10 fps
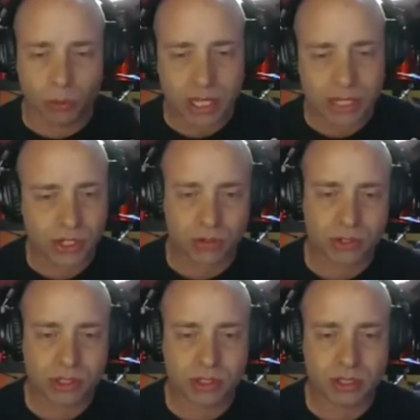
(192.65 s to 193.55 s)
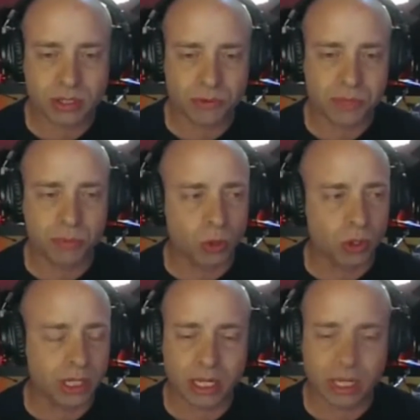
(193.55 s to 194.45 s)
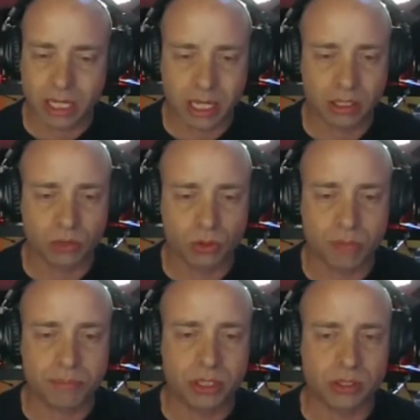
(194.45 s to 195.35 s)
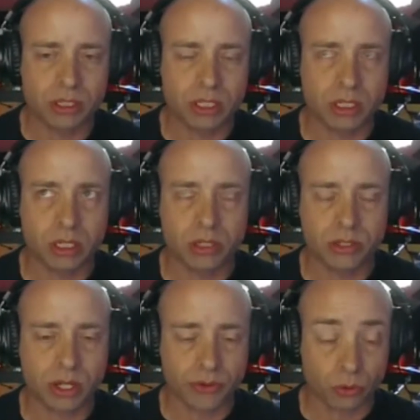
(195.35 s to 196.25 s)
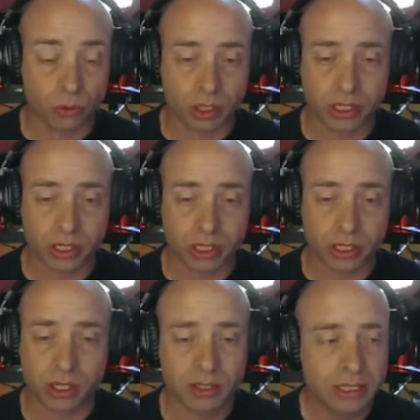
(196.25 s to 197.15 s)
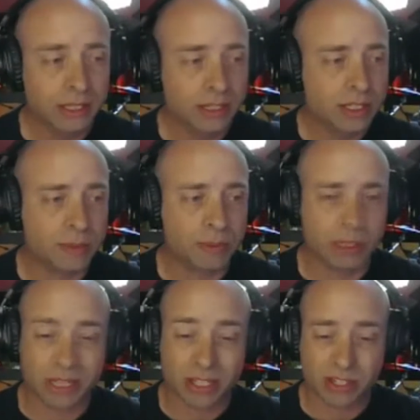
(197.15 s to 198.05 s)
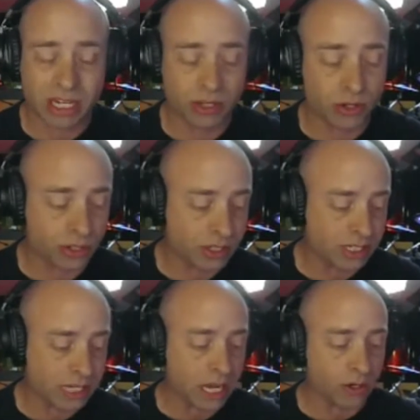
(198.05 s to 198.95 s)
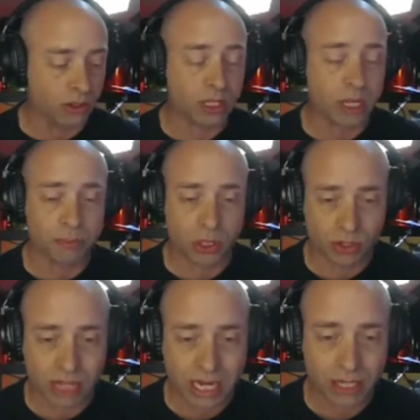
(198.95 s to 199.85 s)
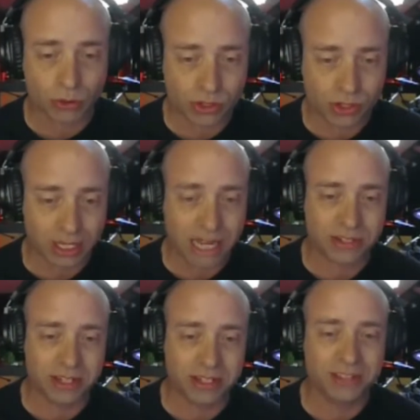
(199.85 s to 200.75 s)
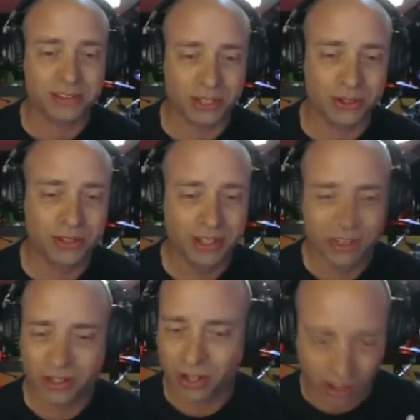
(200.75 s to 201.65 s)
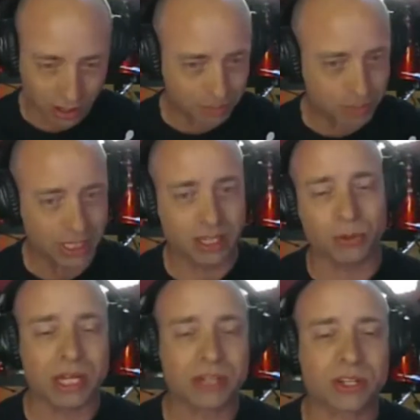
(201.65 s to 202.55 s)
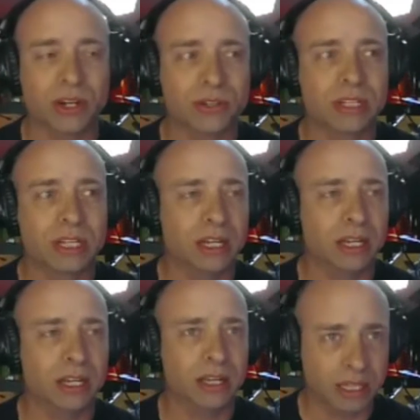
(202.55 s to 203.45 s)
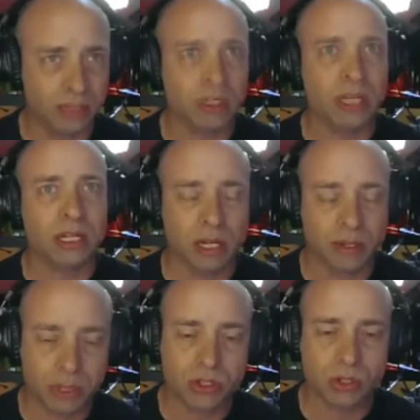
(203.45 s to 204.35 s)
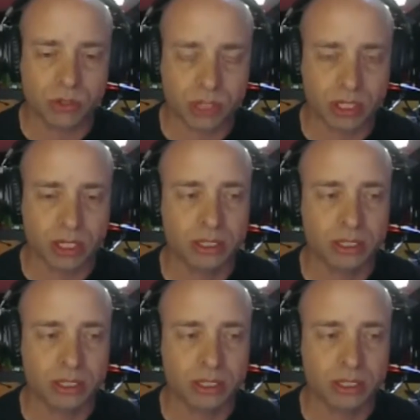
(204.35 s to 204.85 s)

Coast. I was born in LA and grew up in Southern Oregon. Spent about 10 years in Seattle, a couple years in Anchorage, Alaska. So all up and down the West Coast, and then ended up in Tucson.